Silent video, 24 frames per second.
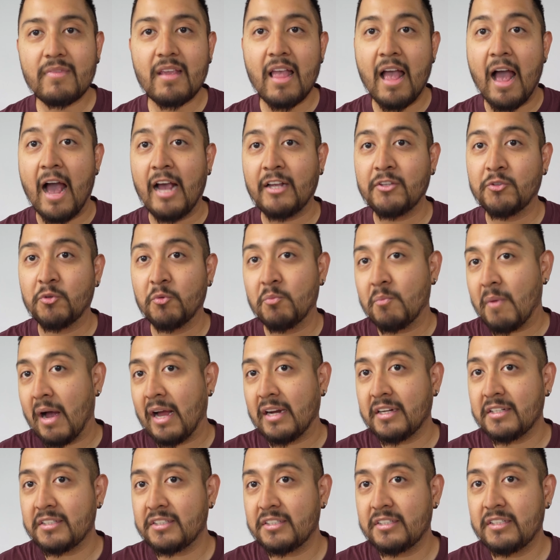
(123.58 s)
I do
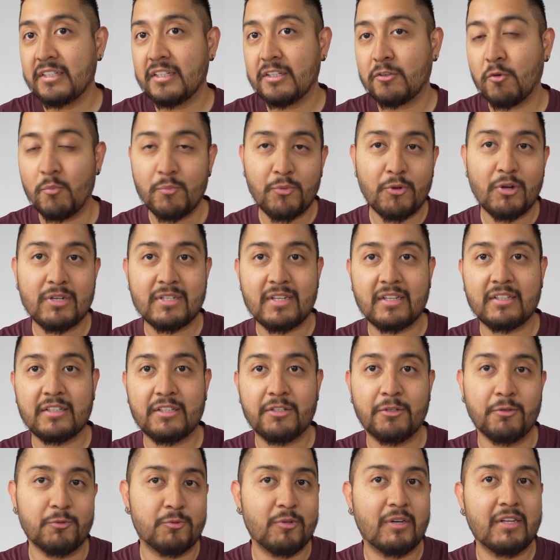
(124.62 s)
manage the computers that
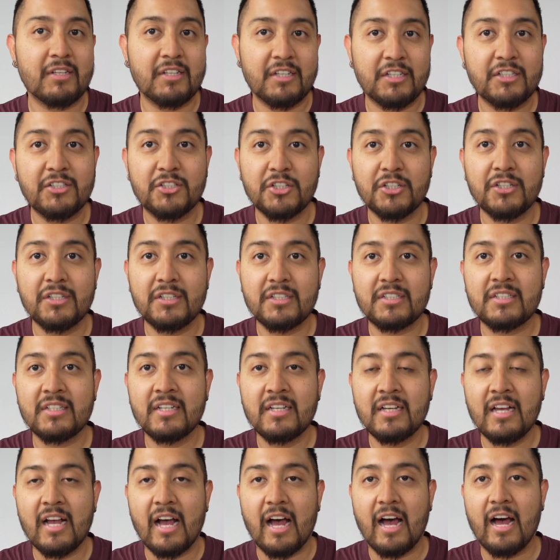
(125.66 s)
usually the engineers
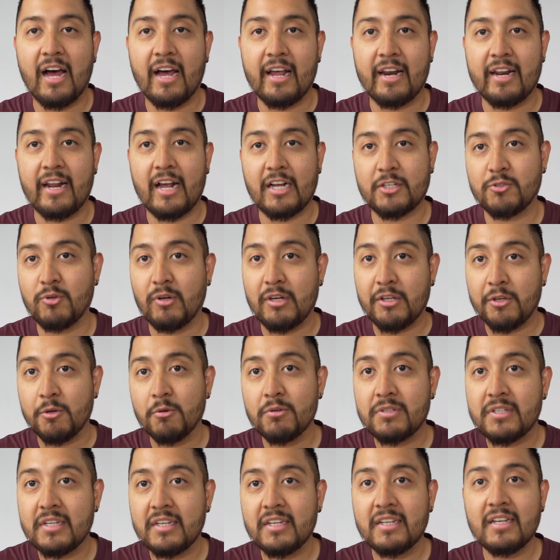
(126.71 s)
are actually
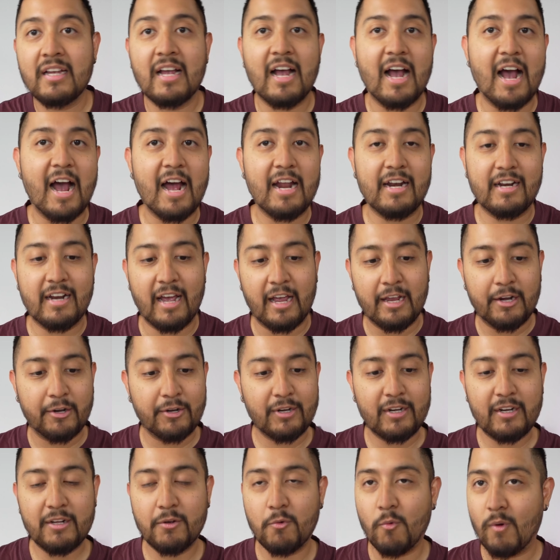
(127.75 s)
using, and I
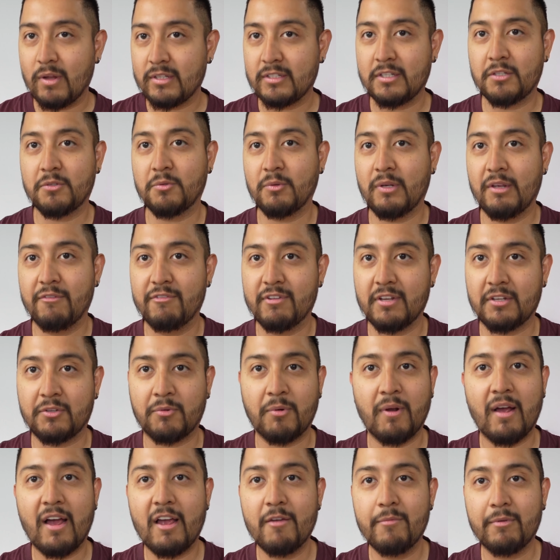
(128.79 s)
really wanted to give it a
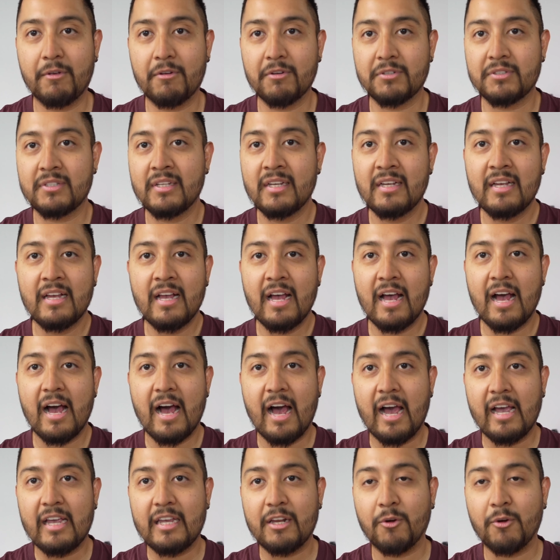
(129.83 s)
try because I